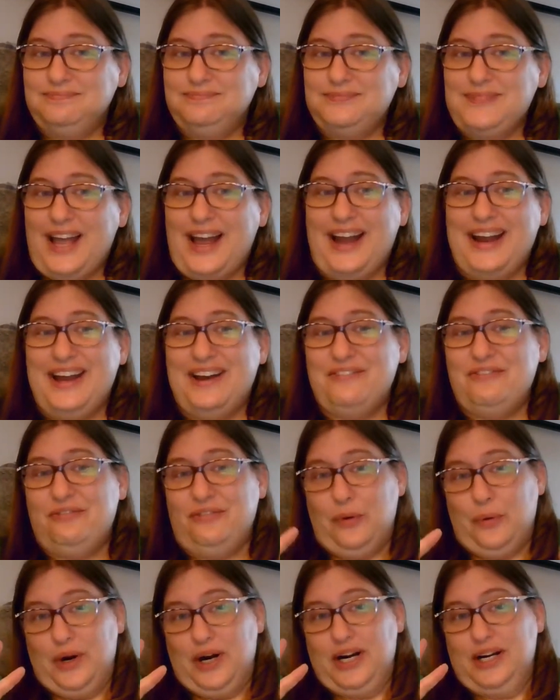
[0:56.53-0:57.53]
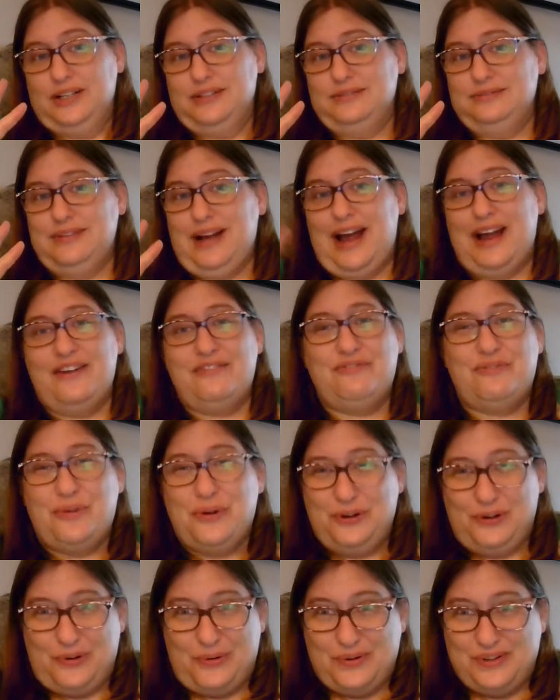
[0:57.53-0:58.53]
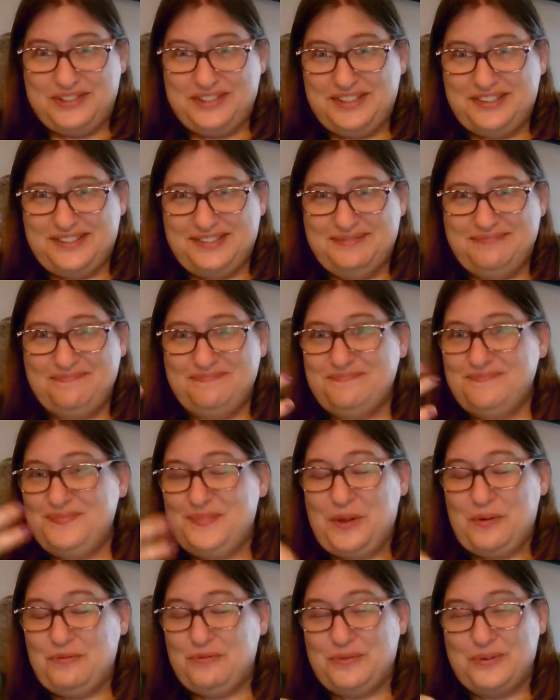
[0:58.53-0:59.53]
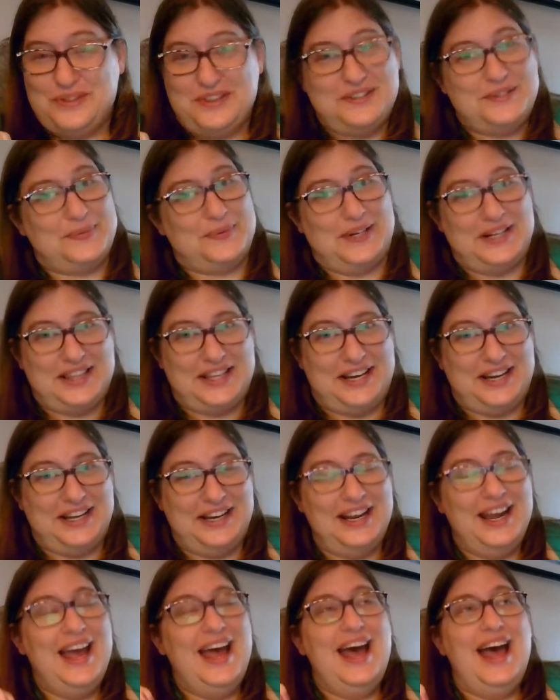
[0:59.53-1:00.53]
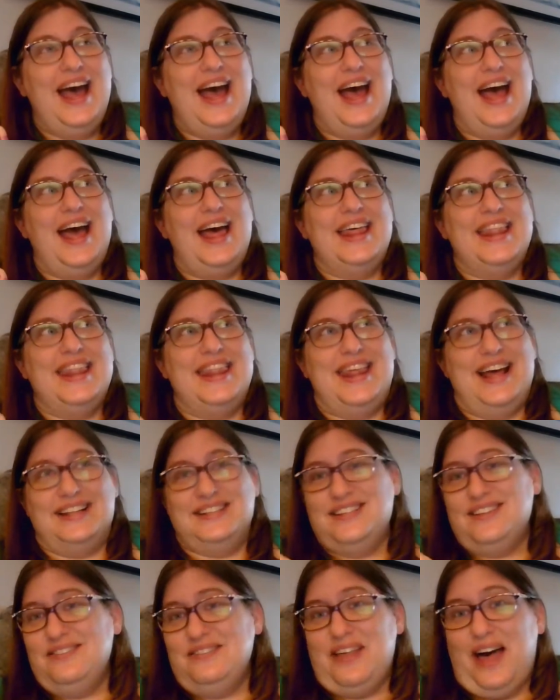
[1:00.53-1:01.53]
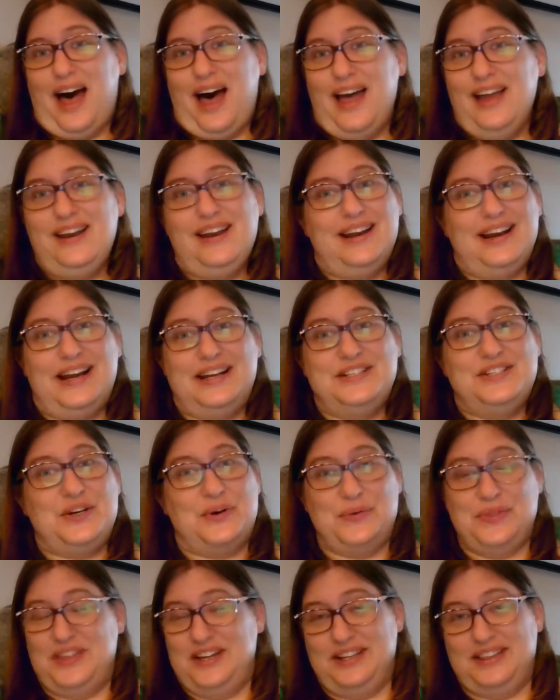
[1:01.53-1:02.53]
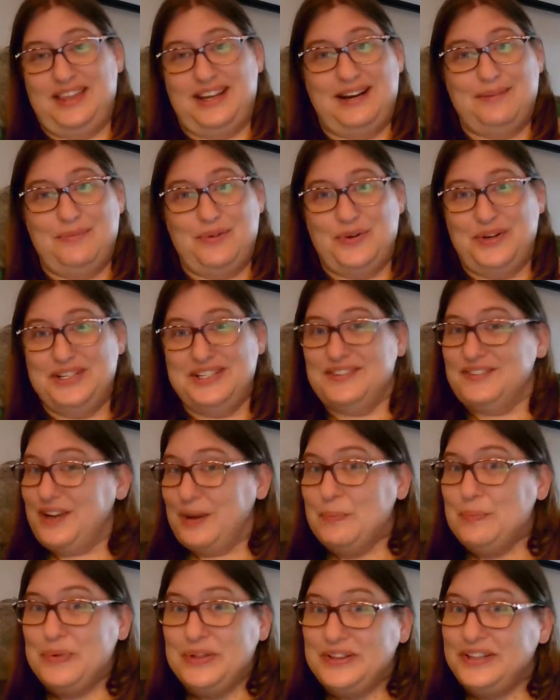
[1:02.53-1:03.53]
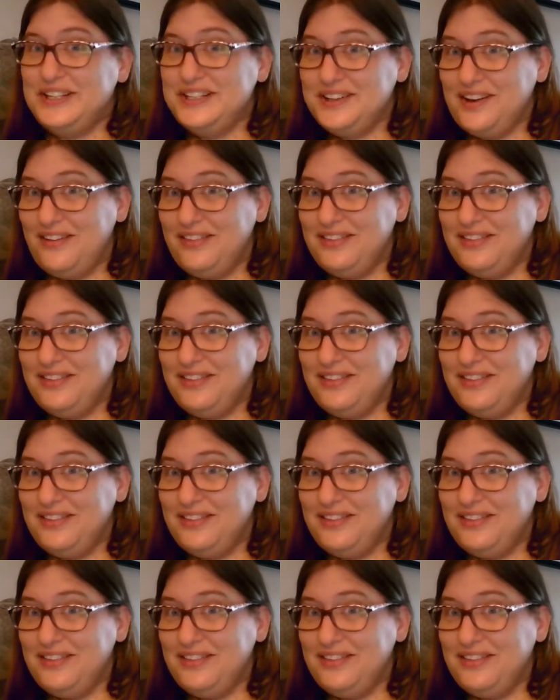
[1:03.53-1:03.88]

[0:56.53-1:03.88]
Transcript: I have four goals for this readathon. That's a lot, and I don't think that I'm going to complete all